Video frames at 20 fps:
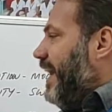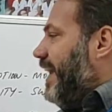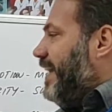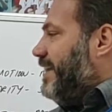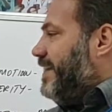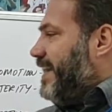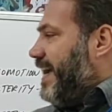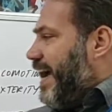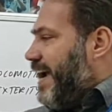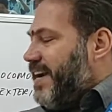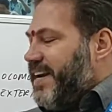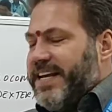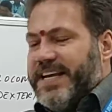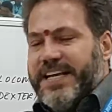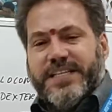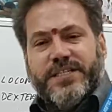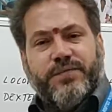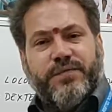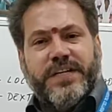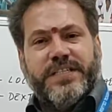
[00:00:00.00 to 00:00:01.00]
and that
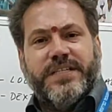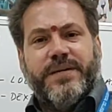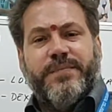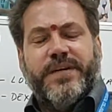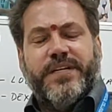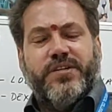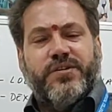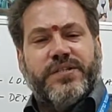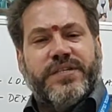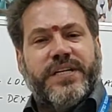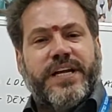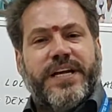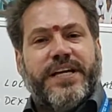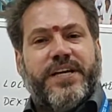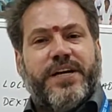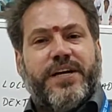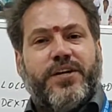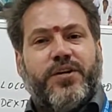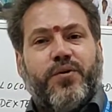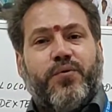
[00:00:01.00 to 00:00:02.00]
is very much
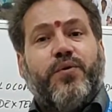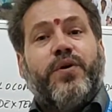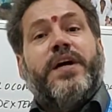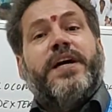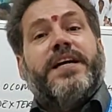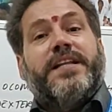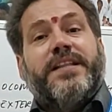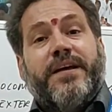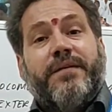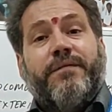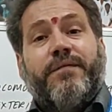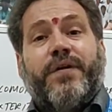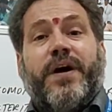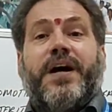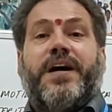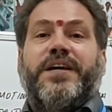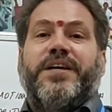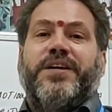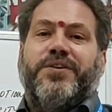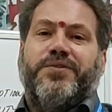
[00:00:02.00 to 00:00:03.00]
related to
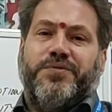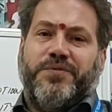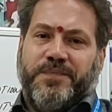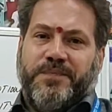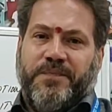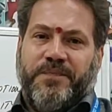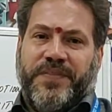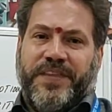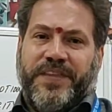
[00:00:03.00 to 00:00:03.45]
Vayu.